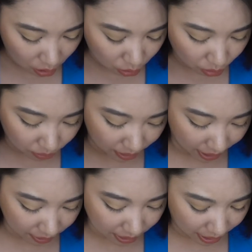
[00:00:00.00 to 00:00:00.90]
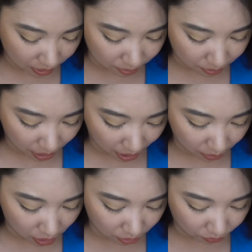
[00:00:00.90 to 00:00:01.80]
So the next item I
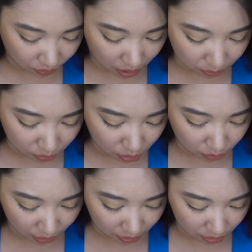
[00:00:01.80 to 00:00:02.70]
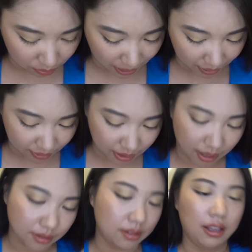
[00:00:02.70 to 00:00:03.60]
got from Kokie Cosmetics
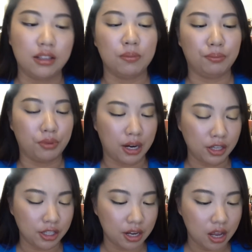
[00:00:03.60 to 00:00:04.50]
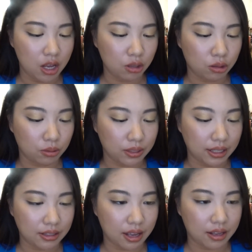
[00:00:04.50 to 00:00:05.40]
is this brush. So
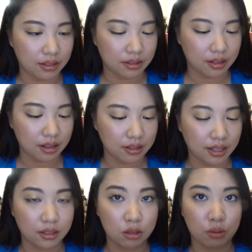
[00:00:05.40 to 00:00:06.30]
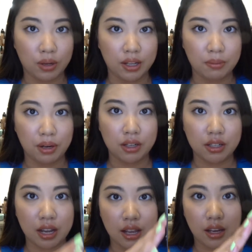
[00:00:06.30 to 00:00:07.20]
this is the 620
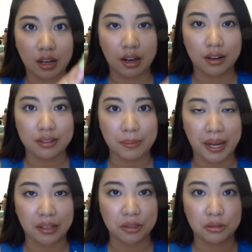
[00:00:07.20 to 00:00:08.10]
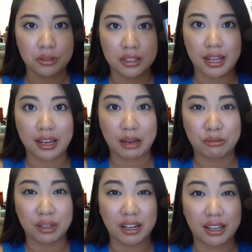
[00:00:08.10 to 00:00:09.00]
brush here is the packaging looks like i
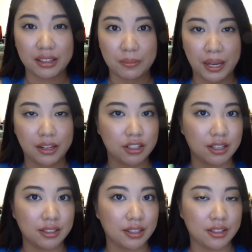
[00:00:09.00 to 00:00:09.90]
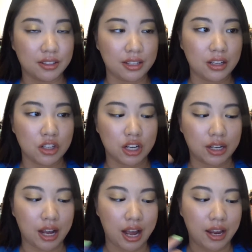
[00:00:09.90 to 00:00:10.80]
really like the packaging i think it's such like
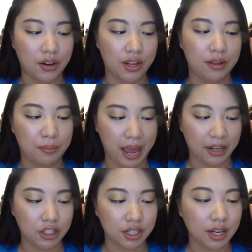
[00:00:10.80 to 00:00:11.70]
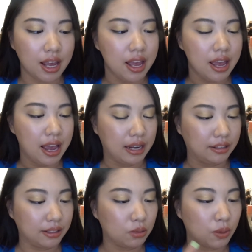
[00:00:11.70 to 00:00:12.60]
a higher end packaging and
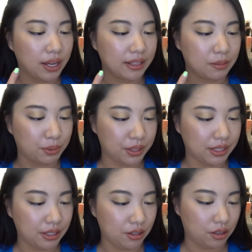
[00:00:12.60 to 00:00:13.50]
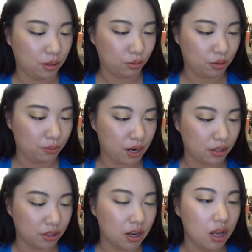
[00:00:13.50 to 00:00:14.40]
this one is a precision contour
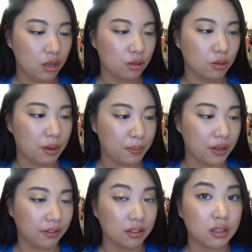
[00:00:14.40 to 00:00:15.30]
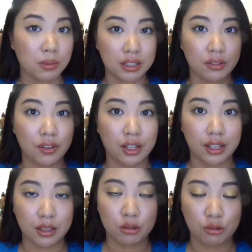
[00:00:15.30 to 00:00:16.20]
brush so i bought this
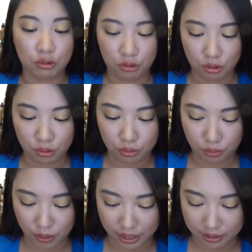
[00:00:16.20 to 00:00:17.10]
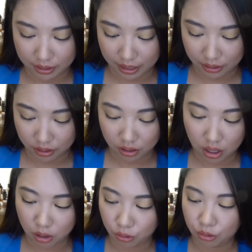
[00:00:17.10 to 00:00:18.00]
specifically to use with this
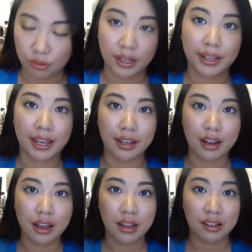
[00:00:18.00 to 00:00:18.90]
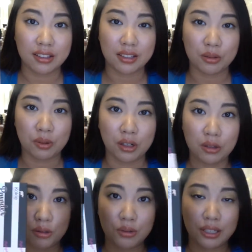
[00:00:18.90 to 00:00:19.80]
contour kit because i just want
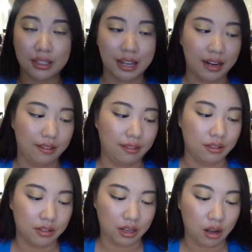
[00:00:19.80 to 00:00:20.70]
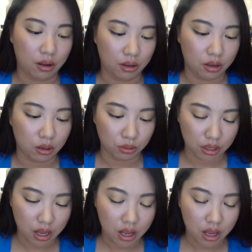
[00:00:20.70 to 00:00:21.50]
to do this and then see how it goes